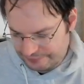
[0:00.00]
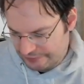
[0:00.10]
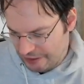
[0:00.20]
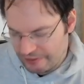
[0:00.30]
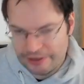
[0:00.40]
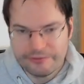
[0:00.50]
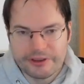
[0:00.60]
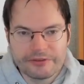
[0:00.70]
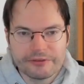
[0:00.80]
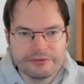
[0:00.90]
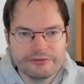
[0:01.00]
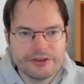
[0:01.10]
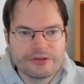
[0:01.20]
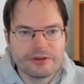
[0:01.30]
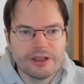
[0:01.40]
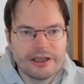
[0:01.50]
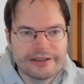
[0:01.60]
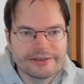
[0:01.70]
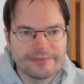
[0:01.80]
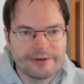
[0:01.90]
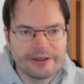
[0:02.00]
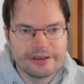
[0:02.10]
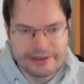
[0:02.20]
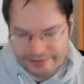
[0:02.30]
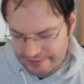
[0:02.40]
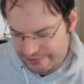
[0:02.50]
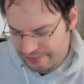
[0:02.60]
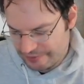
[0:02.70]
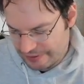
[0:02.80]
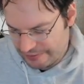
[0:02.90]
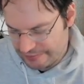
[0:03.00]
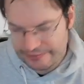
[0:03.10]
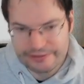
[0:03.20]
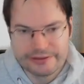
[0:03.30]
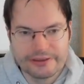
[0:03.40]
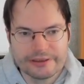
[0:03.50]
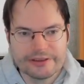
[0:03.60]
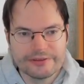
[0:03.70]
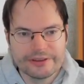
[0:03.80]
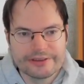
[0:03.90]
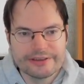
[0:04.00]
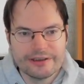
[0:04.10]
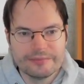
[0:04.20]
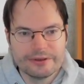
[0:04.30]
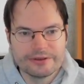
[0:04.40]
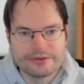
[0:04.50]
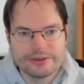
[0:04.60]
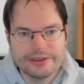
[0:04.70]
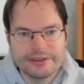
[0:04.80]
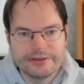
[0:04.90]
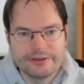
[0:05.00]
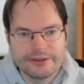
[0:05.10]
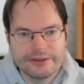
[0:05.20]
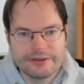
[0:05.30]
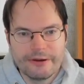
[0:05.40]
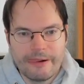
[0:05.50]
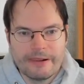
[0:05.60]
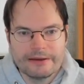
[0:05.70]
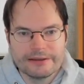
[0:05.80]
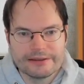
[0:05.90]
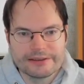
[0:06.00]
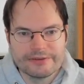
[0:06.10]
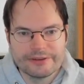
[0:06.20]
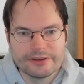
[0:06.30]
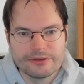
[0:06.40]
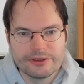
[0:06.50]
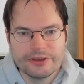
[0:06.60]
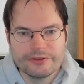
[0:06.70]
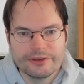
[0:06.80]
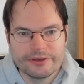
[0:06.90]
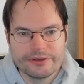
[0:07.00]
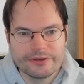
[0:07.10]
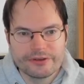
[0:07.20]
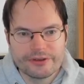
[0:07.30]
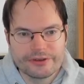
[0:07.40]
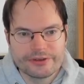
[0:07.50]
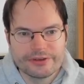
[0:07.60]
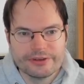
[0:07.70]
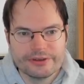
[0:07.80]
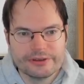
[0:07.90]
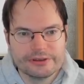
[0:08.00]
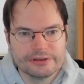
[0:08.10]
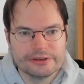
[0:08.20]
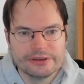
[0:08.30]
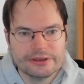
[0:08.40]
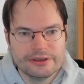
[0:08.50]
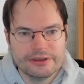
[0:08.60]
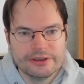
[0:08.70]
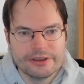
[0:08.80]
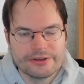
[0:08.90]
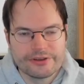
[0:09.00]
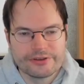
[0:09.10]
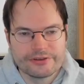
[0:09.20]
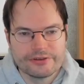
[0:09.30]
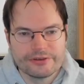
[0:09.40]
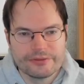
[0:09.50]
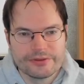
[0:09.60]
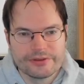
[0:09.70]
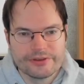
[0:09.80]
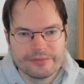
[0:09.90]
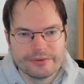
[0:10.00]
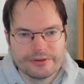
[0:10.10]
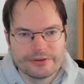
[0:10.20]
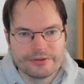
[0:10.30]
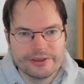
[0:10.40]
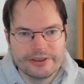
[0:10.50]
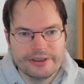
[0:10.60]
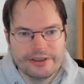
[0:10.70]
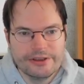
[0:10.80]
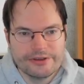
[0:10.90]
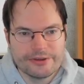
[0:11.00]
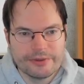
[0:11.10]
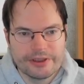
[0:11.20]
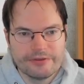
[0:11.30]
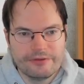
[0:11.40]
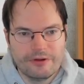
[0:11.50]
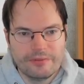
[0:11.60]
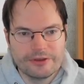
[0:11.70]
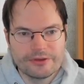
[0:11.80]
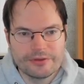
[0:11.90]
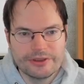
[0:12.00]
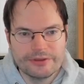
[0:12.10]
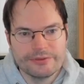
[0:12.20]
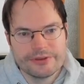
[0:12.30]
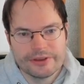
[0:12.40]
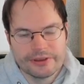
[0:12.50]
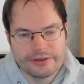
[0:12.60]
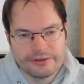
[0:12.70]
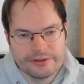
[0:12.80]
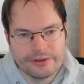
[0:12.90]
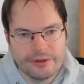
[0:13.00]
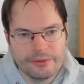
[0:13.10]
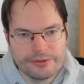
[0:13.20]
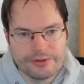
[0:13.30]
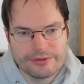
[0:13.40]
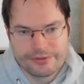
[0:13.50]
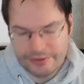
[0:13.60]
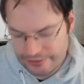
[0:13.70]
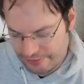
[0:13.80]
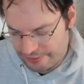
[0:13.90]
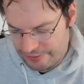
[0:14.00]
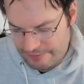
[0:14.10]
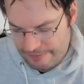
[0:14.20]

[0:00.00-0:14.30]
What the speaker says: how can one visualize something like this? So we can give an example tree here. Let's give a tree of integers. Just use a simple tree. So we can form a tree using the node constructor,